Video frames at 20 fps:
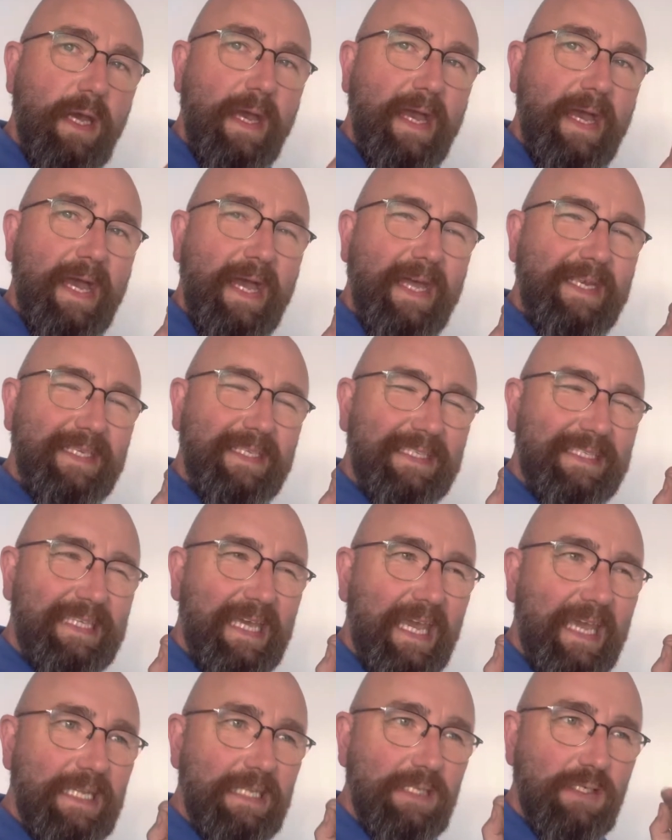and
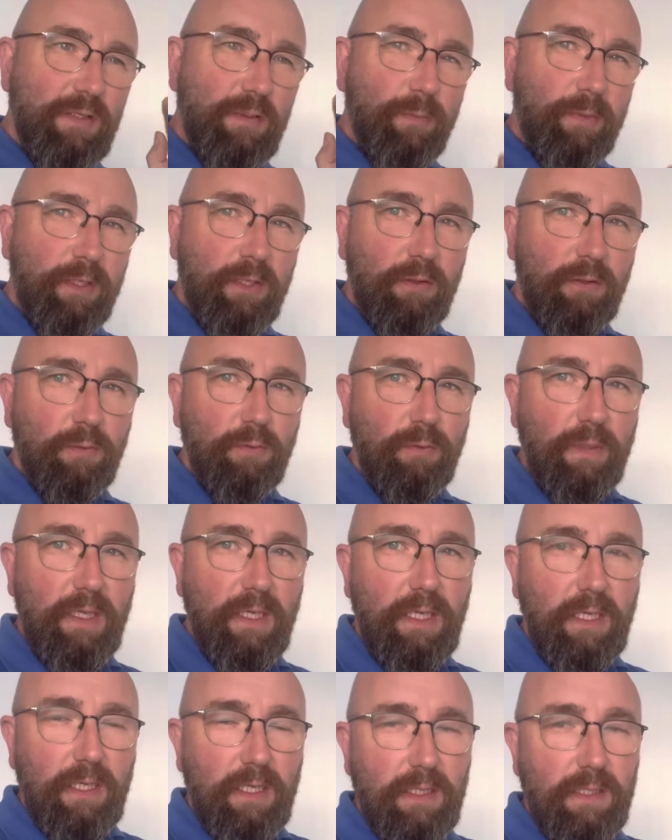getting somebody who
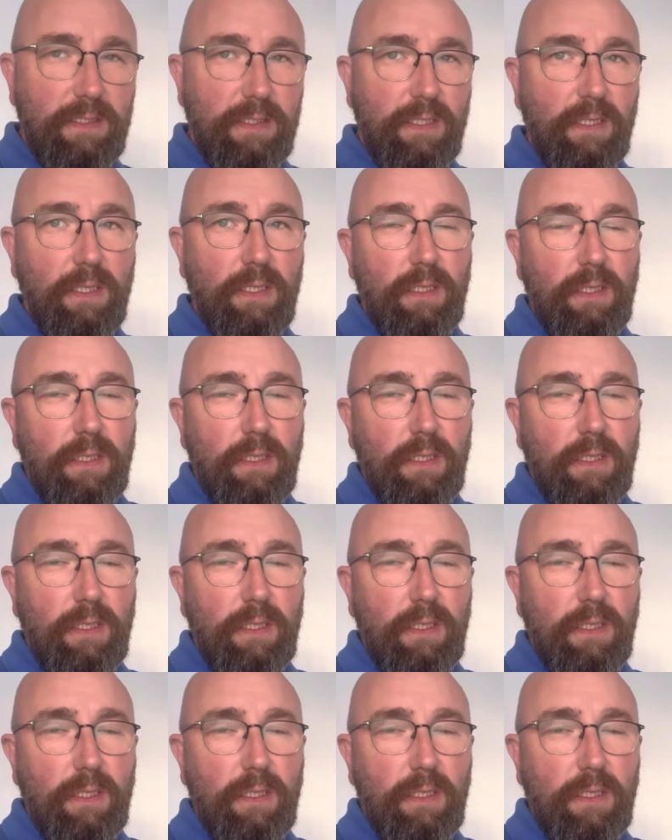is